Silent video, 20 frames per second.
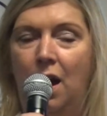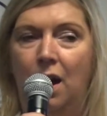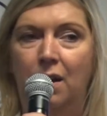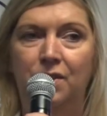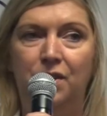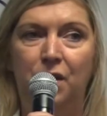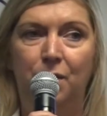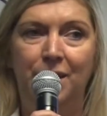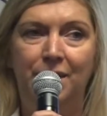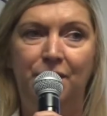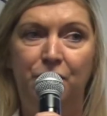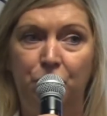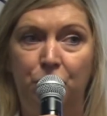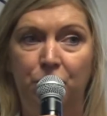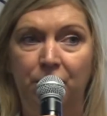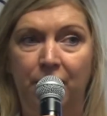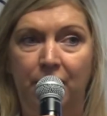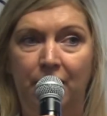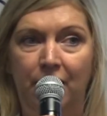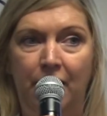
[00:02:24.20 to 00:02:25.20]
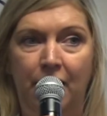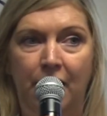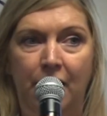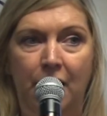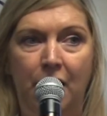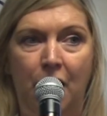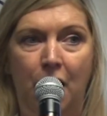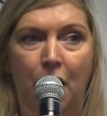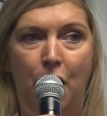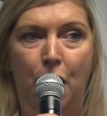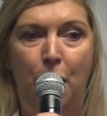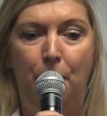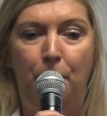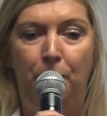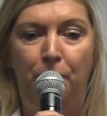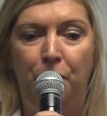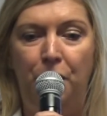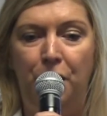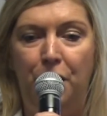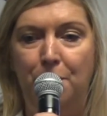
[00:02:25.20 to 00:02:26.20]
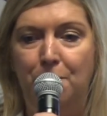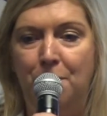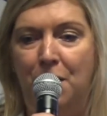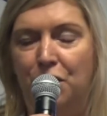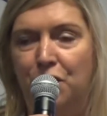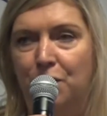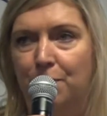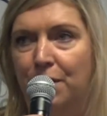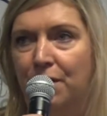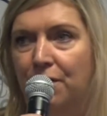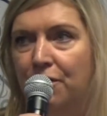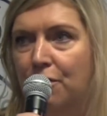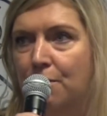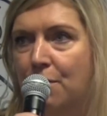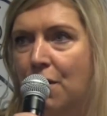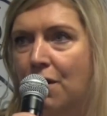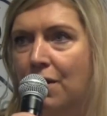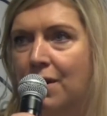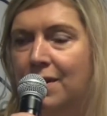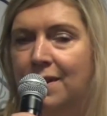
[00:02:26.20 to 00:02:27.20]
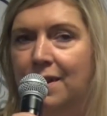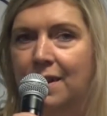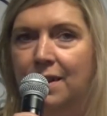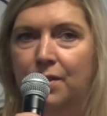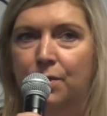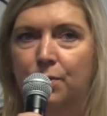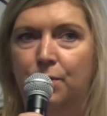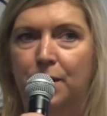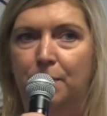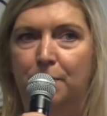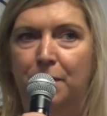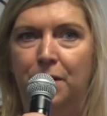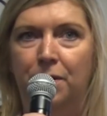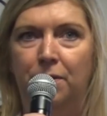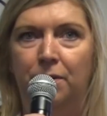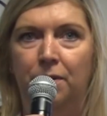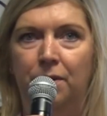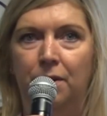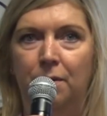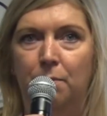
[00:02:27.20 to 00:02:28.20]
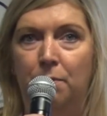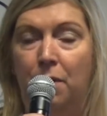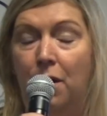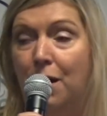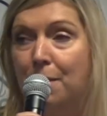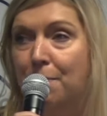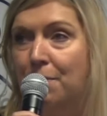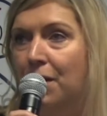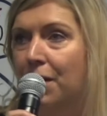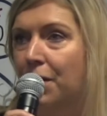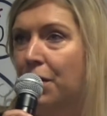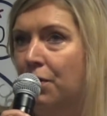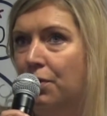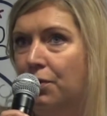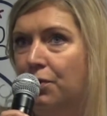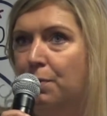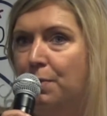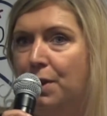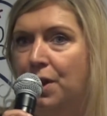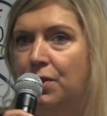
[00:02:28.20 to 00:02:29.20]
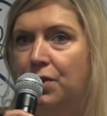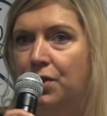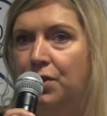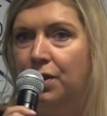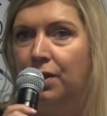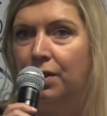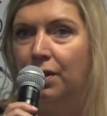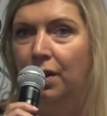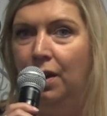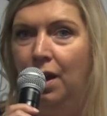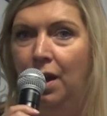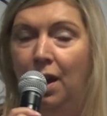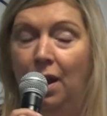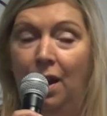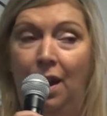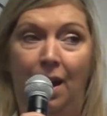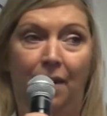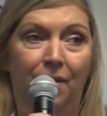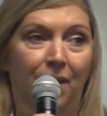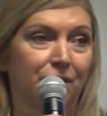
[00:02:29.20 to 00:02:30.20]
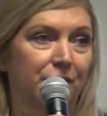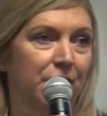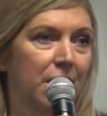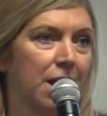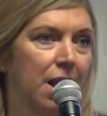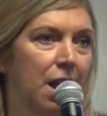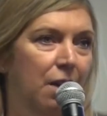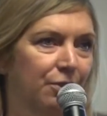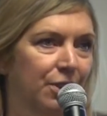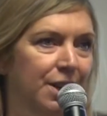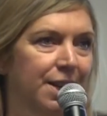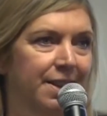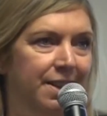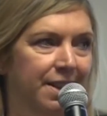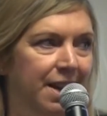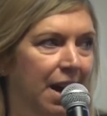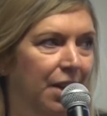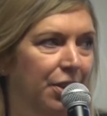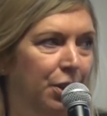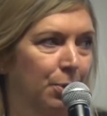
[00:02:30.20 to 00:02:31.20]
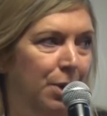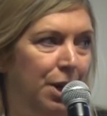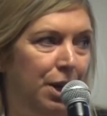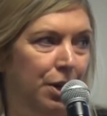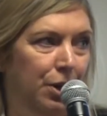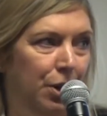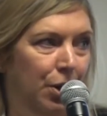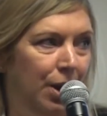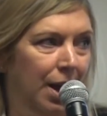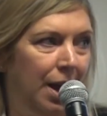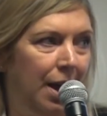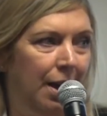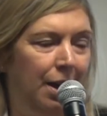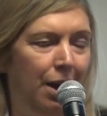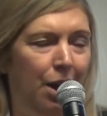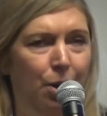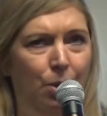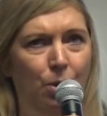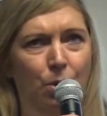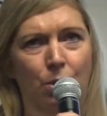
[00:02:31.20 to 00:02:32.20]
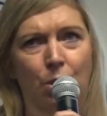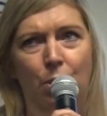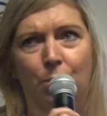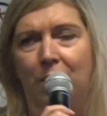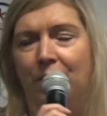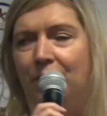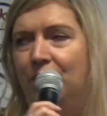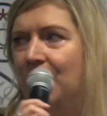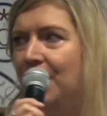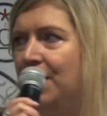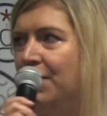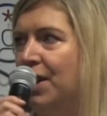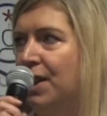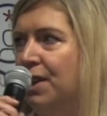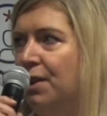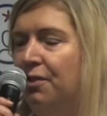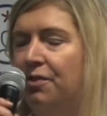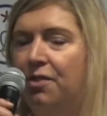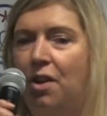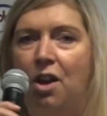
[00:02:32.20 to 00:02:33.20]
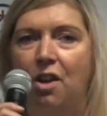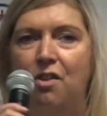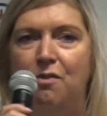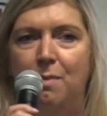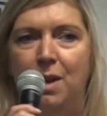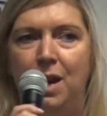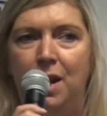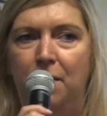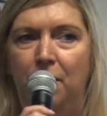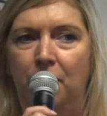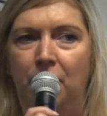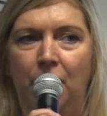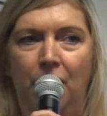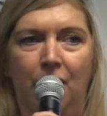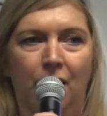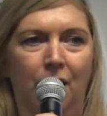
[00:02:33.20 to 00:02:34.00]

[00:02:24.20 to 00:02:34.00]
So historically, measurement for marketing has always been on pipeline contribution. And that's a lovely stat that we can look at and go, oh, look, we've generated $5 million